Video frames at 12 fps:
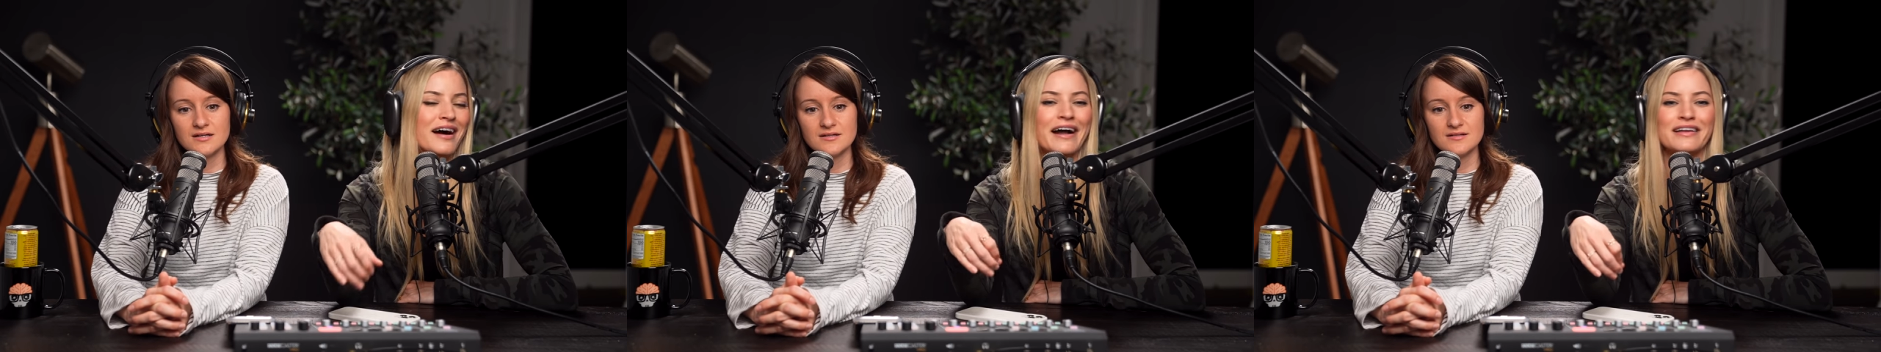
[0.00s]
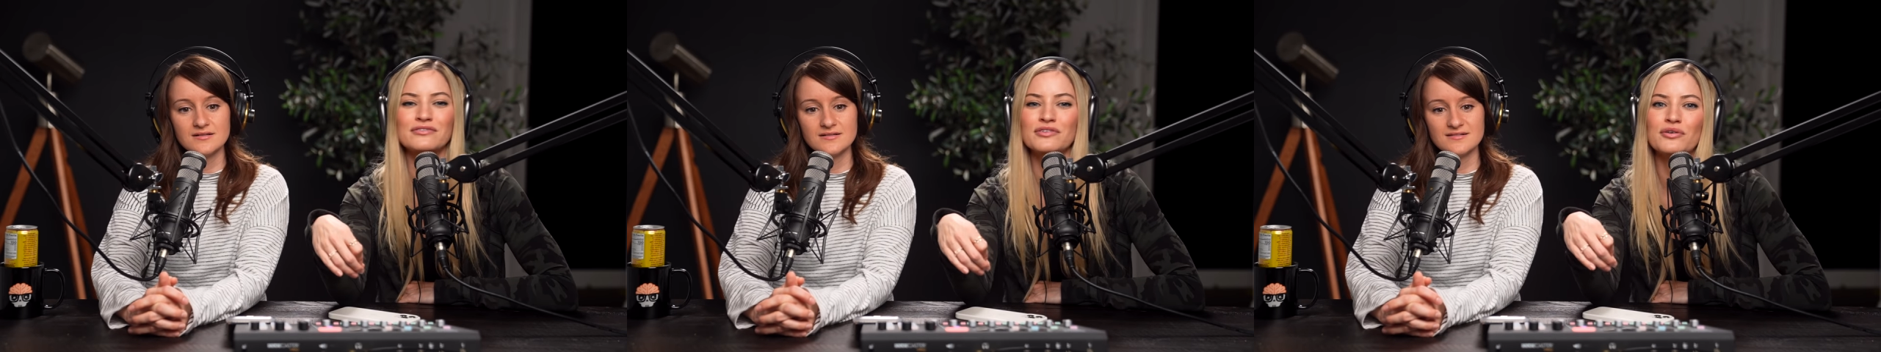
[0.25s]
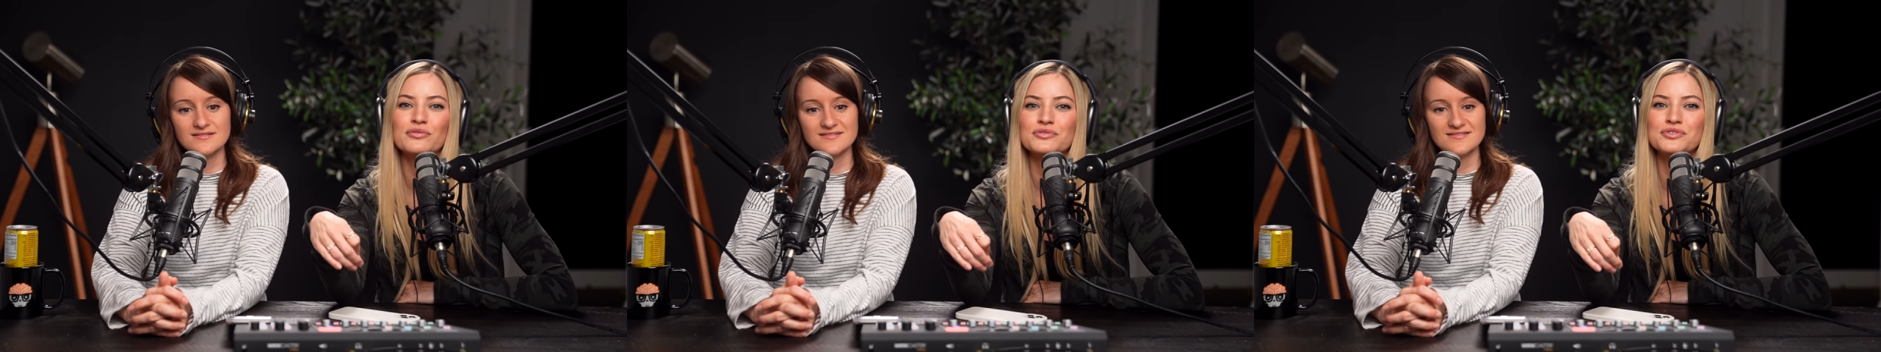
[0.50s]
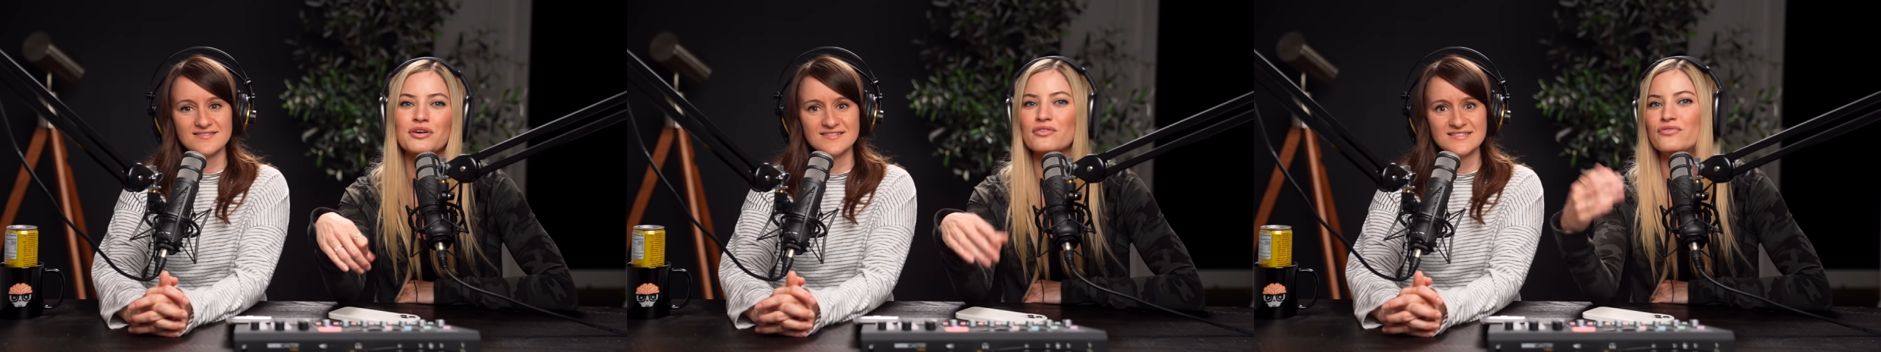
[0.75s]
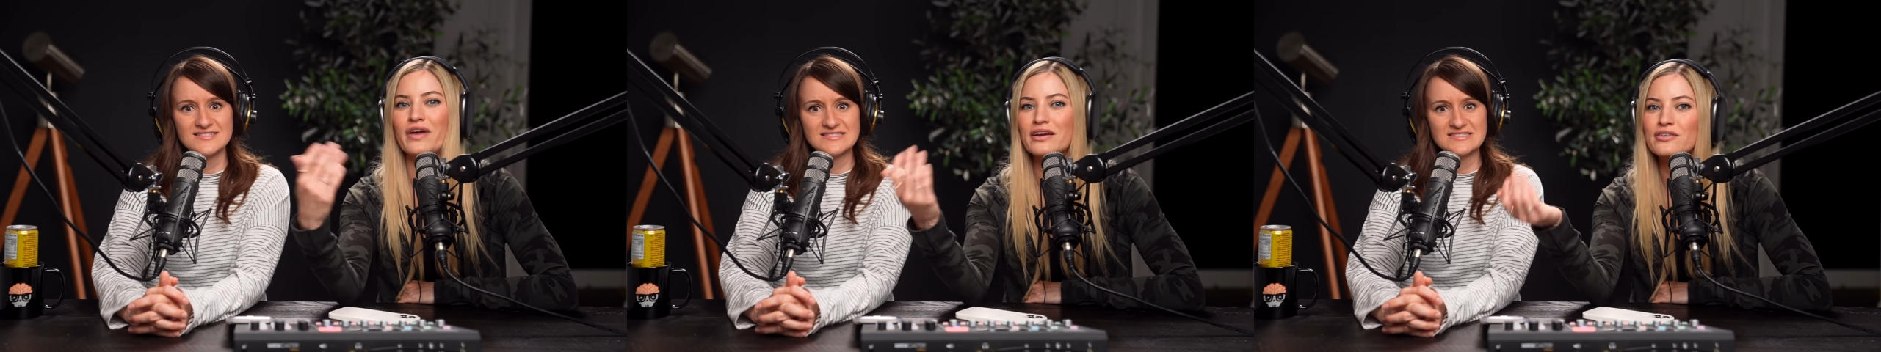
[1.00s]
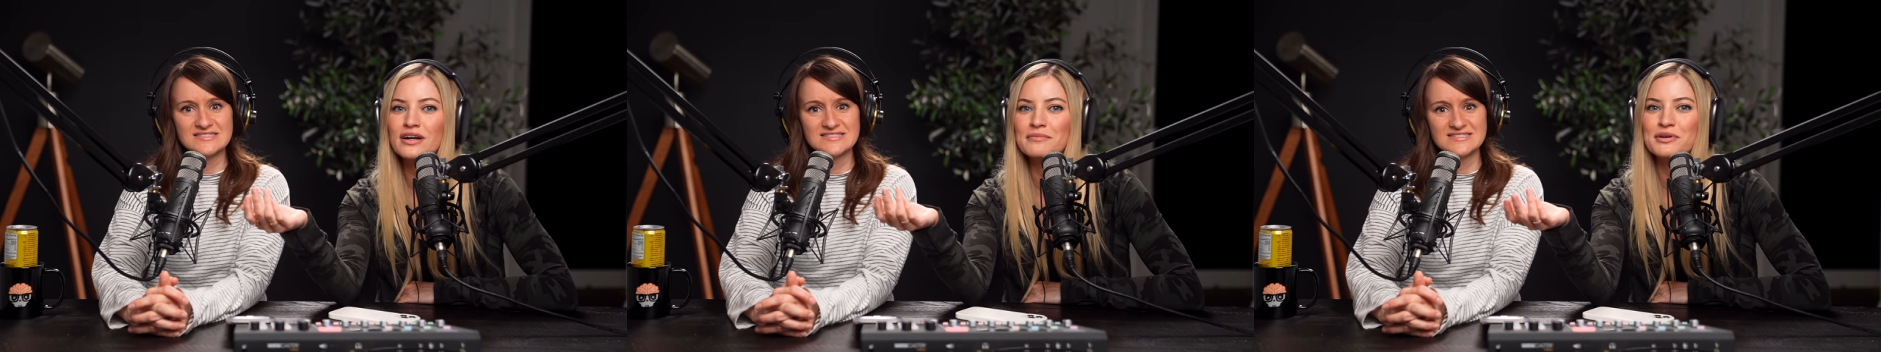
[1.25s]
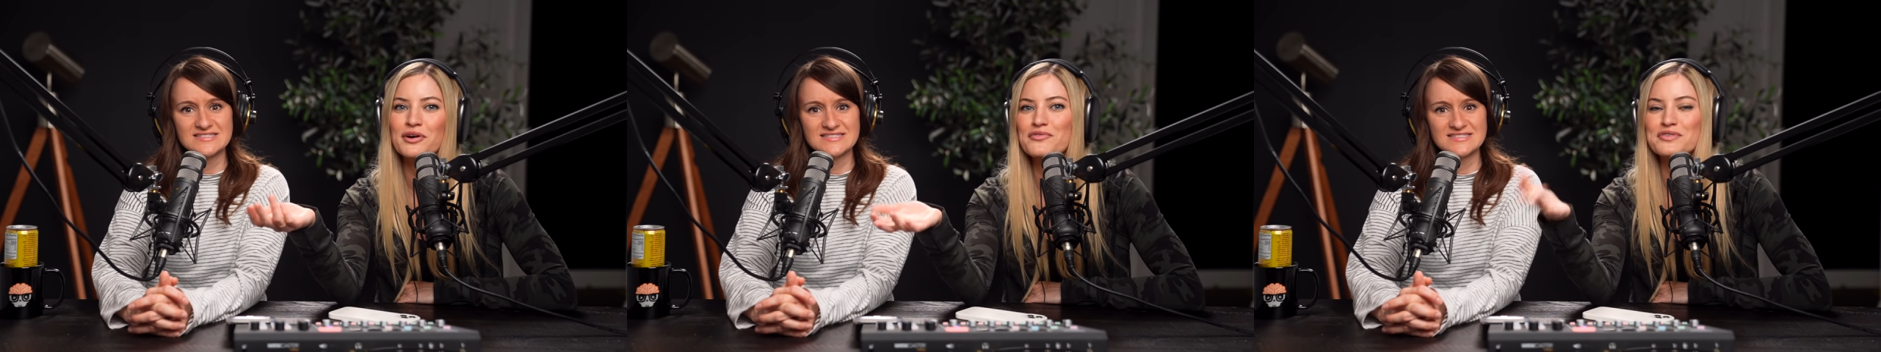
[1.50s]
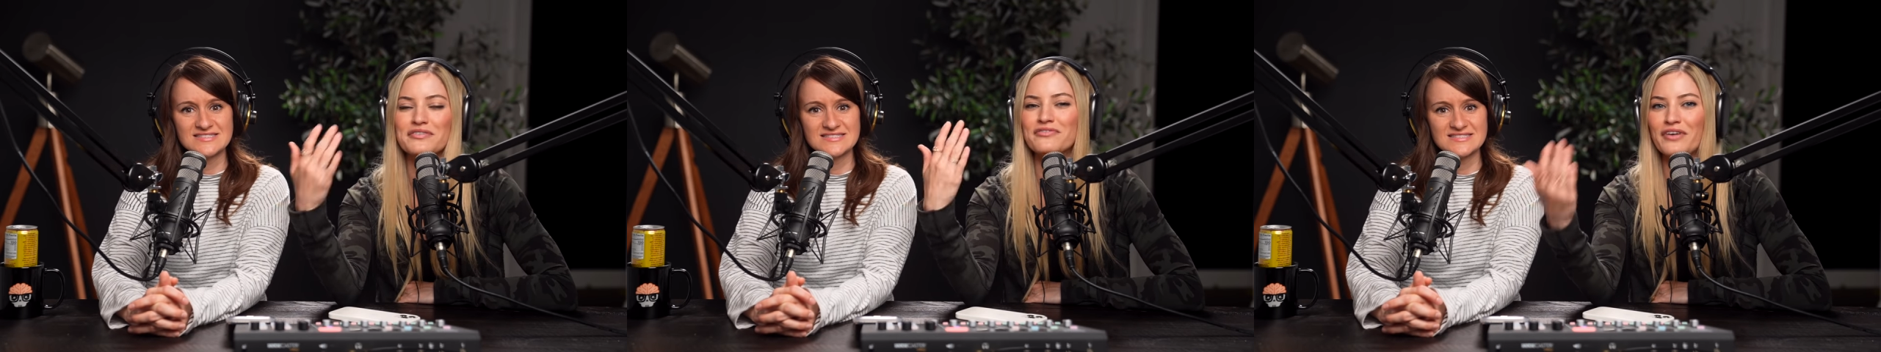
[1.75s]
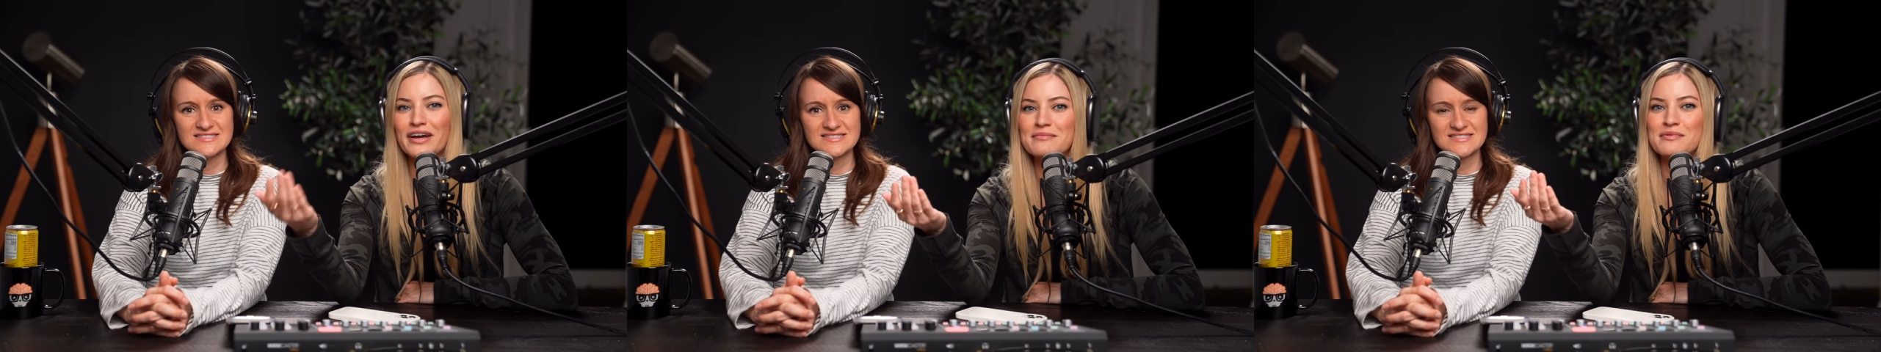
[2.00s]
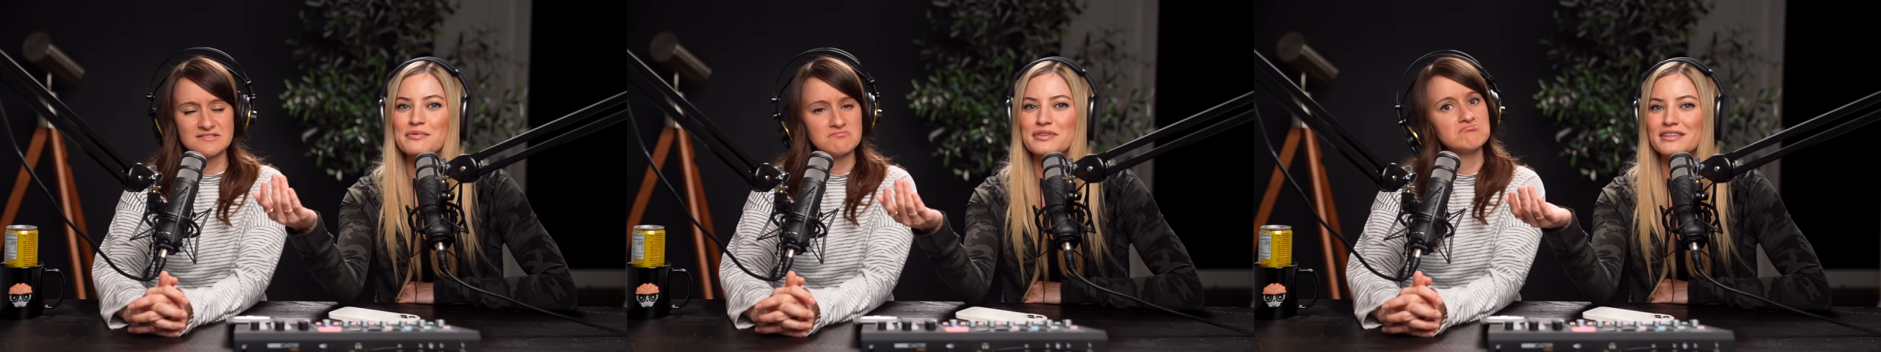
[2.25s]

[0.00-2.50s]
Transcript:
Speaker 1: I don't know, Darth Vader coming over to fight me with a